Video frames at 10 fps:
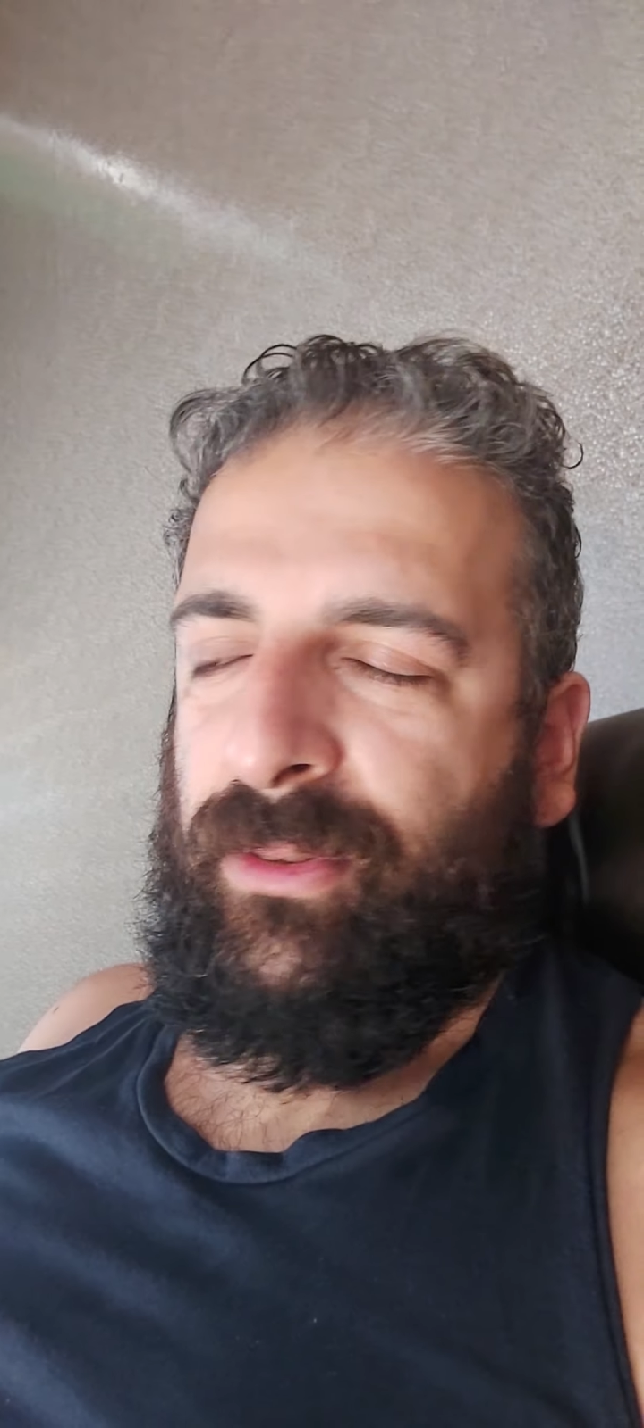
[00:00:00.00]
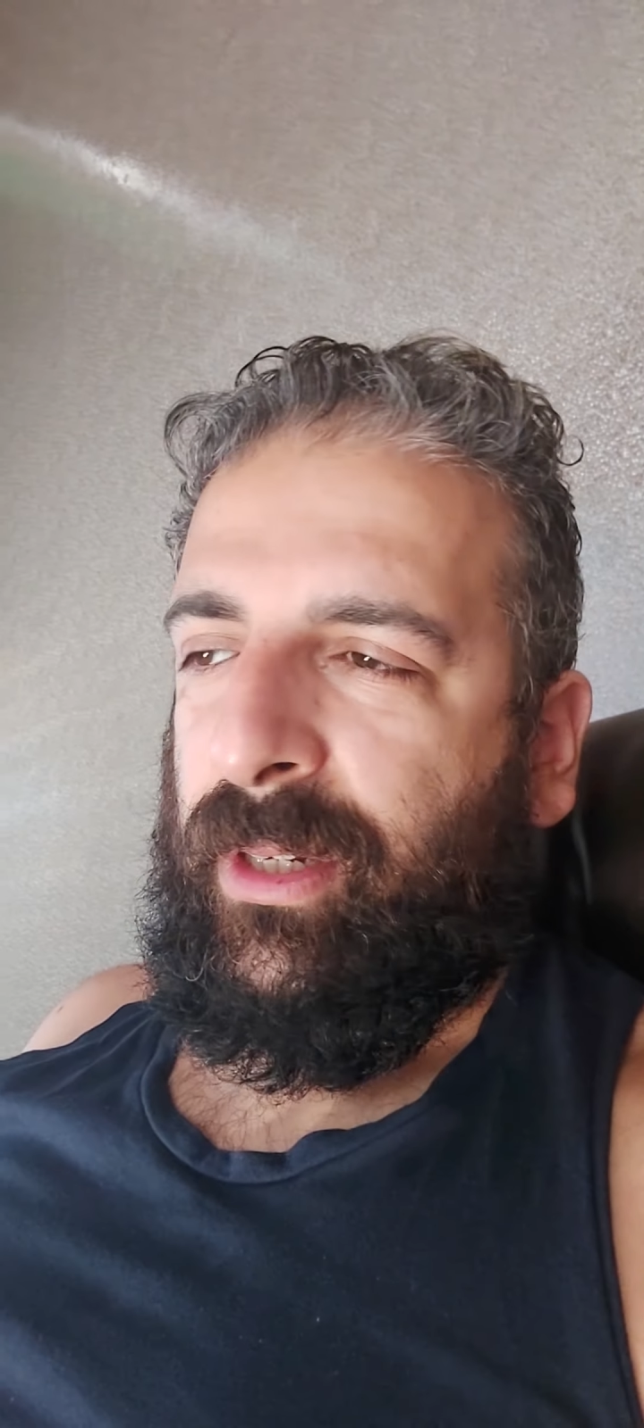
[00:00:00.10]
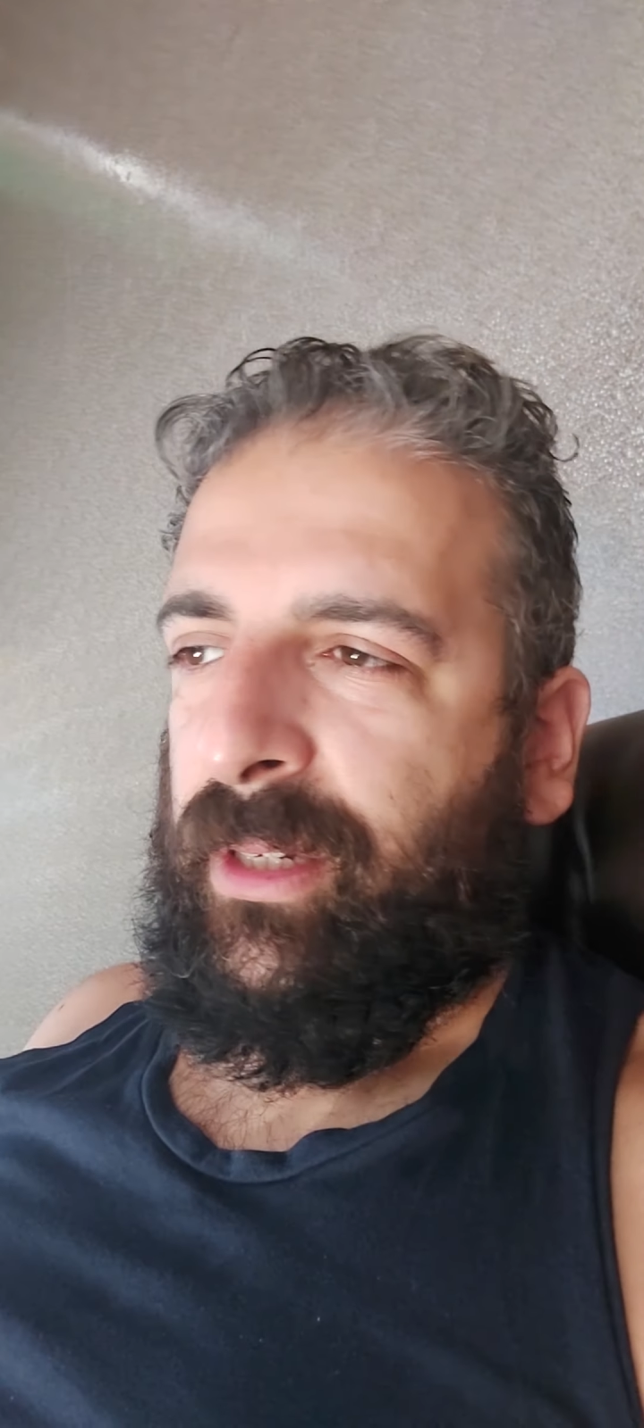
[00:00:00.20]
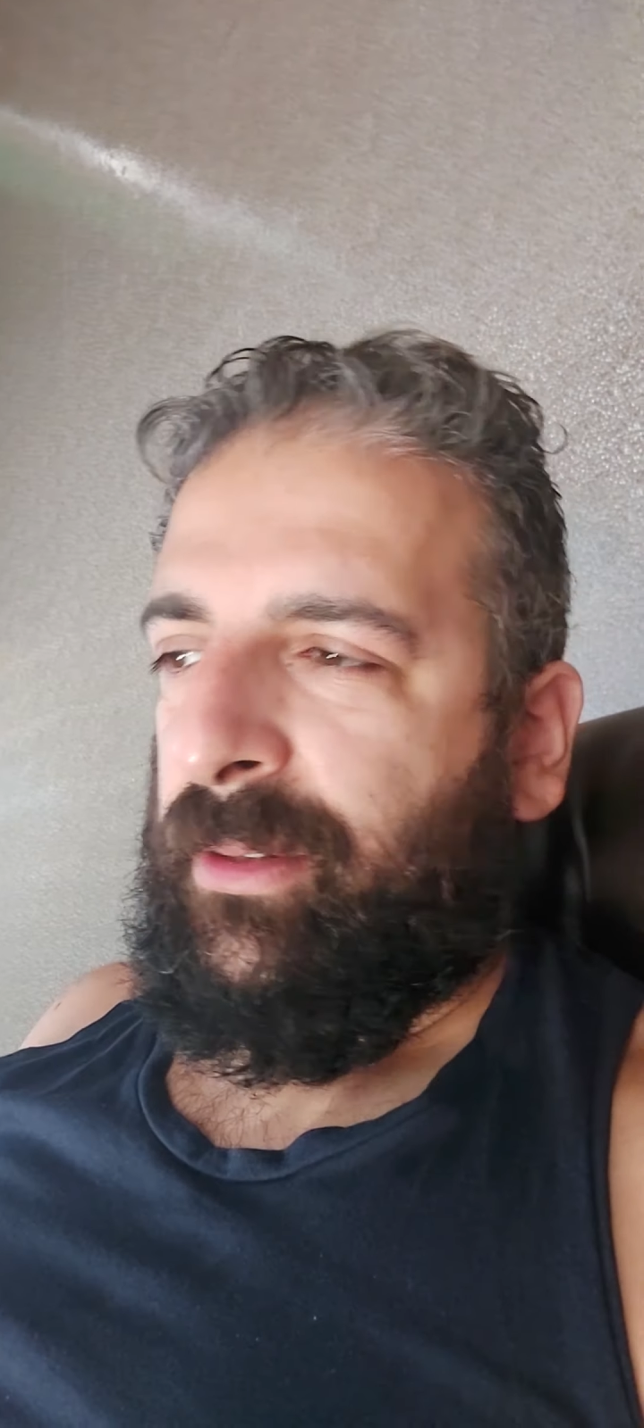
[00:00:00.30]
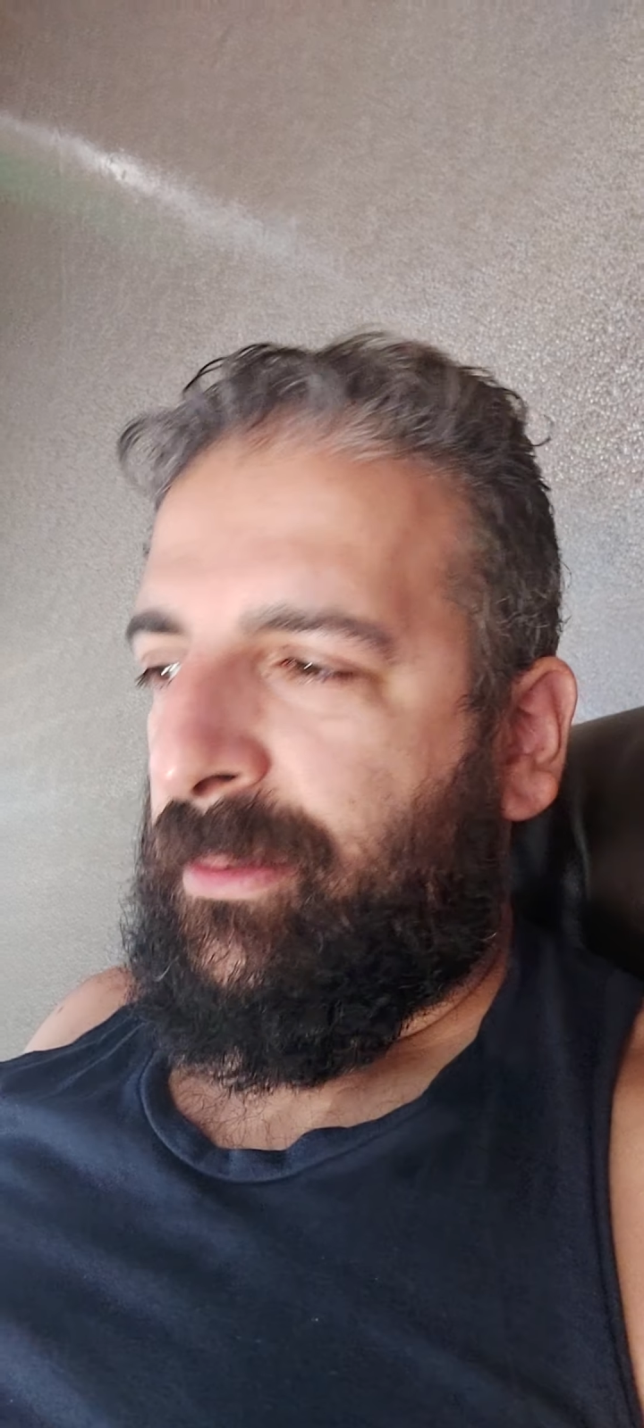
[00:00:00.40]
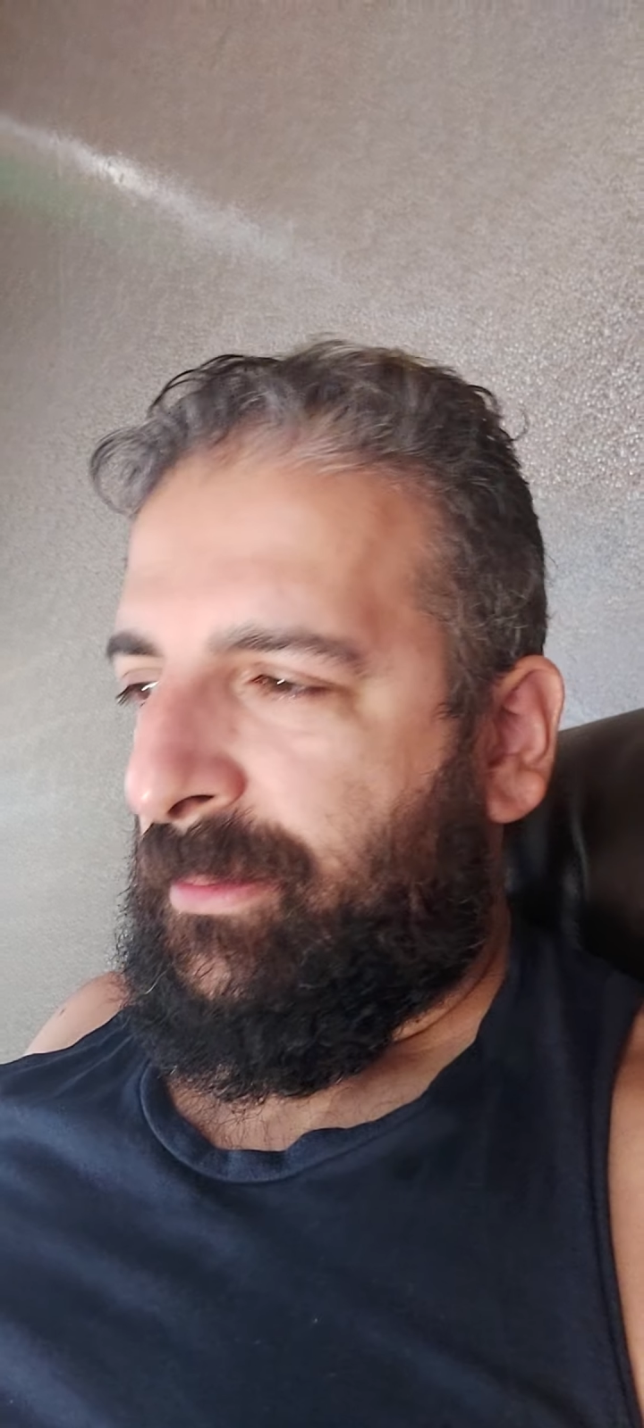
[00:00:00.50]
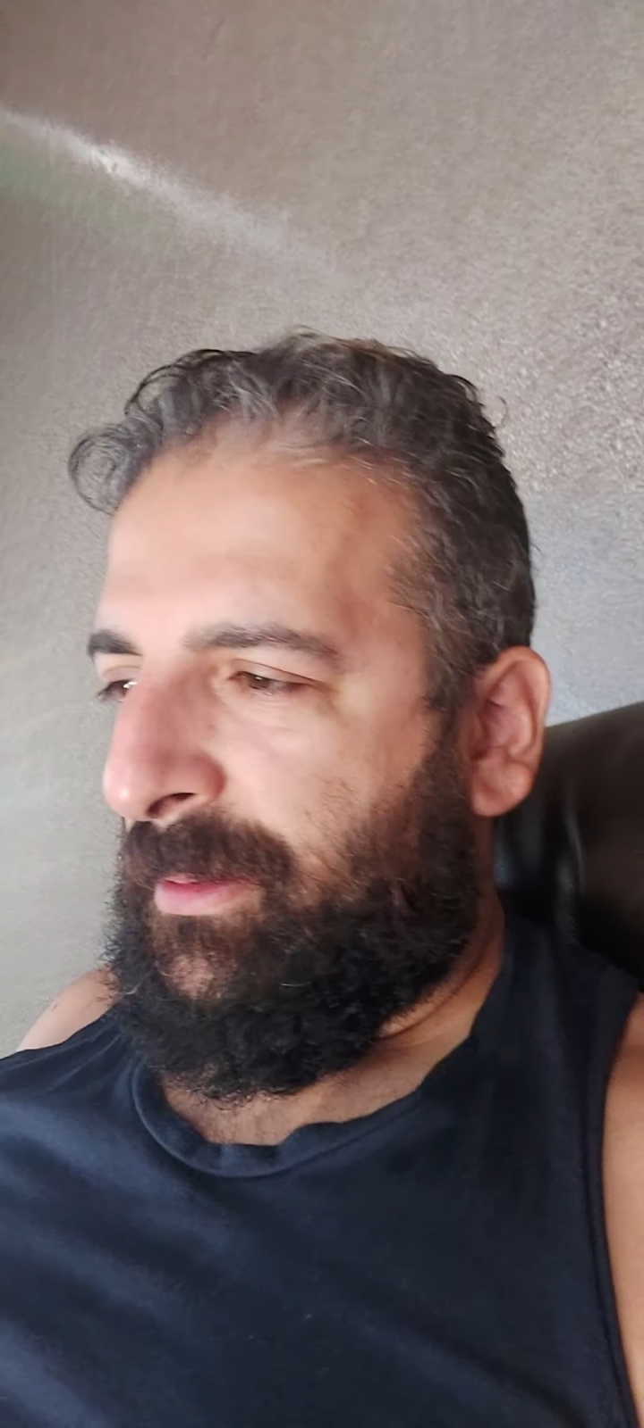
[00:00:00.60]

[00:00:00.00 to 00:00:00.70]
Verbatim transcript: right now,